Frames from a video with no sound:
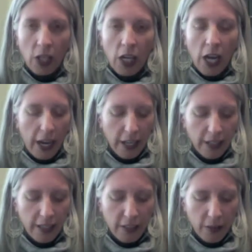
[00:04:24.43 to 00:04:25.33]
I
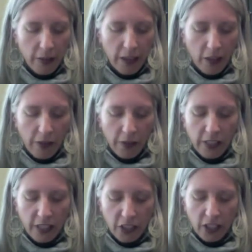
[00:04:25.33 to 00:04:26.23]
consider that
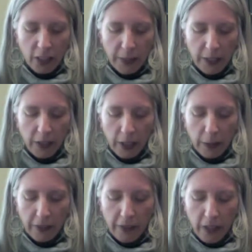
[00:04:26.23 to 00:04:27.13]
conversation to be
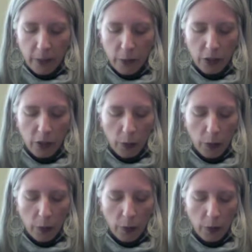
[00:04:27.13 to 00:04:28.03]
incredibly valuable to the
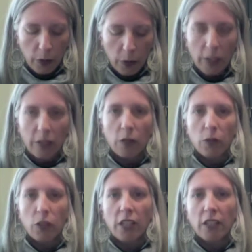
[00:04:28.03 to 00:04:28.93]
work we will do as
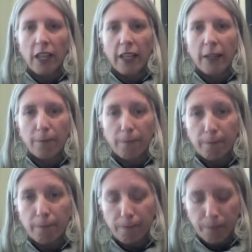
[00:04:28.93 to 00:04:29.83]
coach and client.
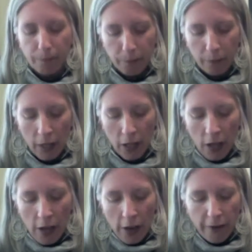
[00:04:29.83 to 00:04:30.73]

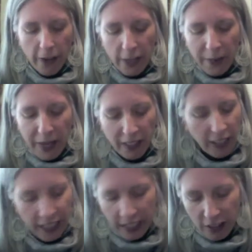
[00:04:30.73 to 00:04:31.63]

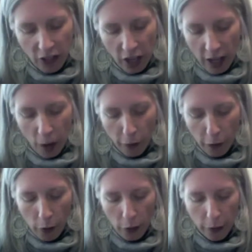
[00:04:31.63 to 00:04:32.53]
Fundamentally, it is not
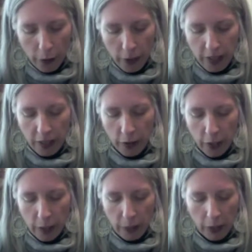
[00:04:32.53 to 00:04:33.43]
helpful, though it is
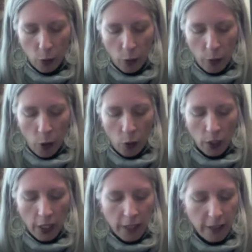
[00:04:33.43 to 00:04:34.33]
incredibly normal,
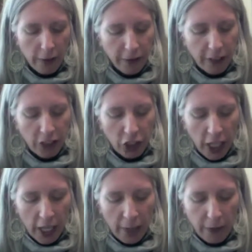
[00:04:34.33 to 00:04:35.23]
to feel
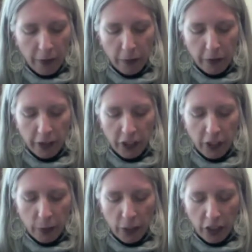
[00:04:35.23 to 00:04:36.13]
ashamed of privilege and
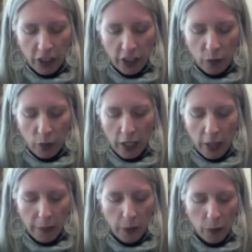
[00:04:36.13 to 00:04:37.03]
oppression,
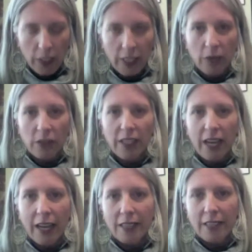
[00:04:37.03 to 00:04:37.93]
one-up and one-down
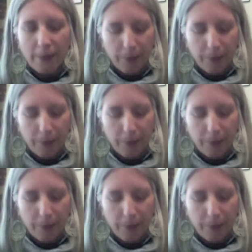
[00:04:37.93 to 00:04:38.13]
status.